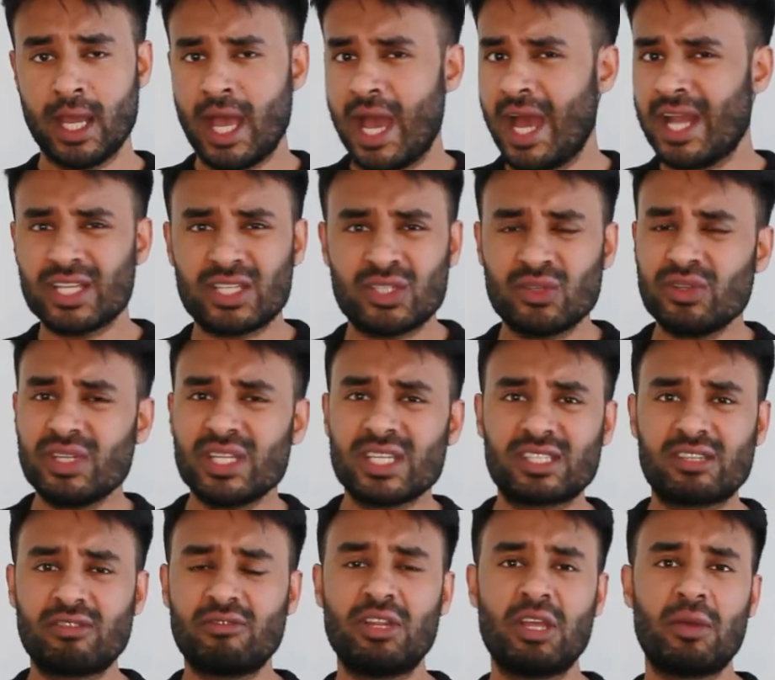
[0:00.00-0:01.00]
And it's not
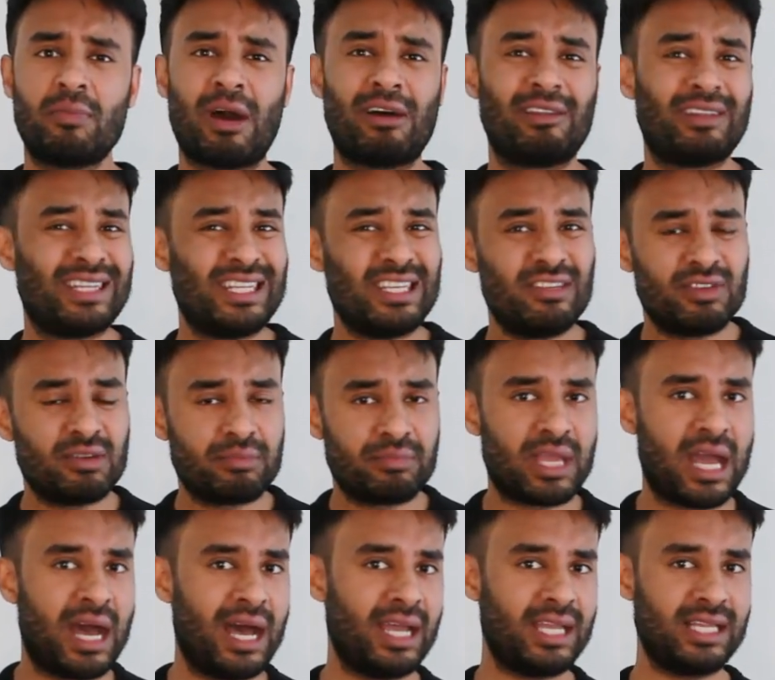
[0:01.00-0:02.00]
necessarily about leaving
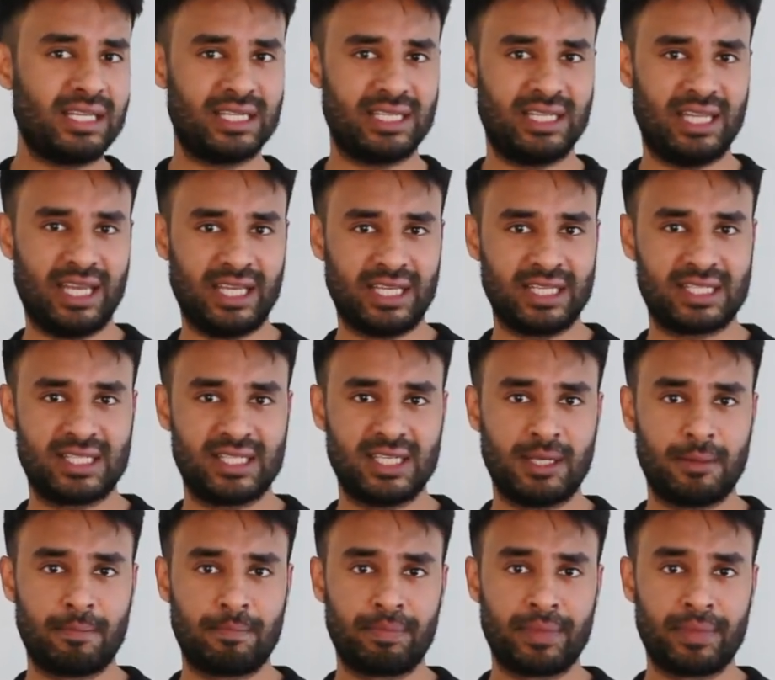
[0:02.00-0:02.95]
behind a legacy.